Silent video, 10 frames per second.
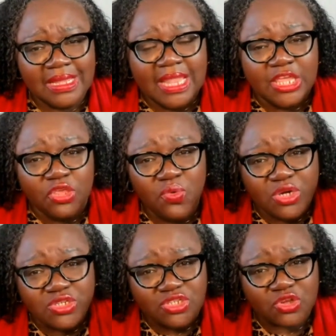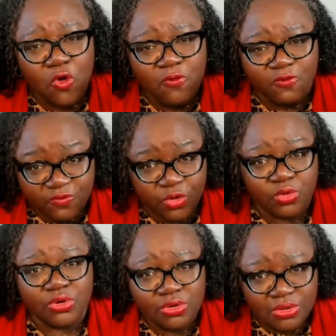Like you are so
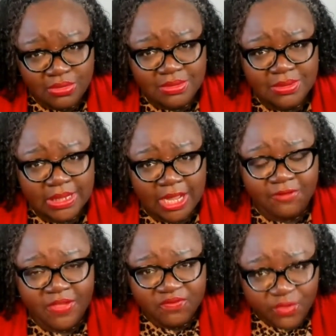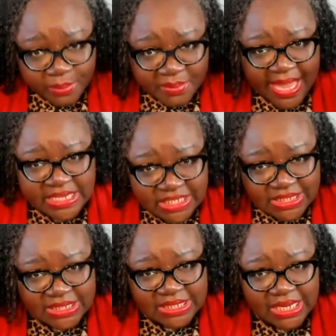full of
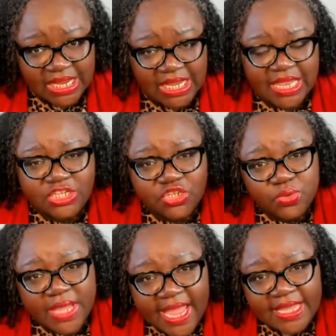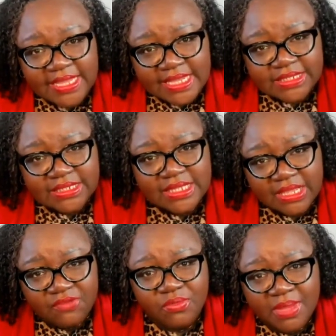information that you can't get to the
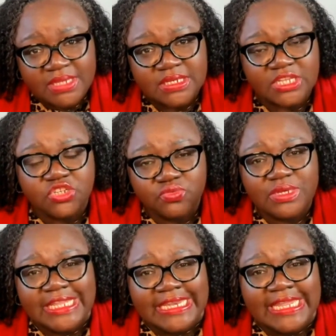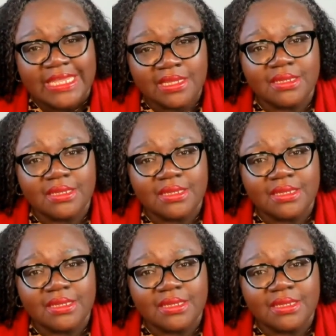information that you really need.